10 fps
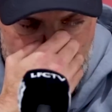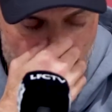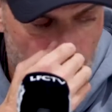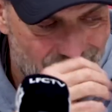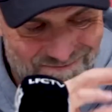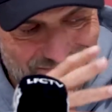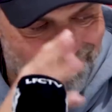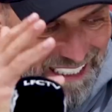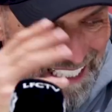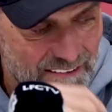They could
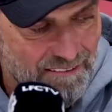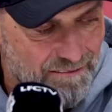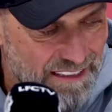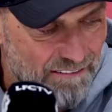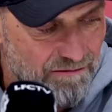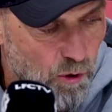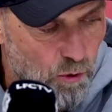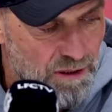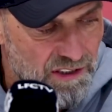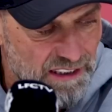had, they have
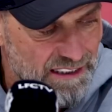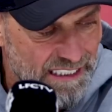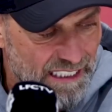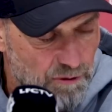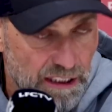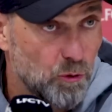moments in the game,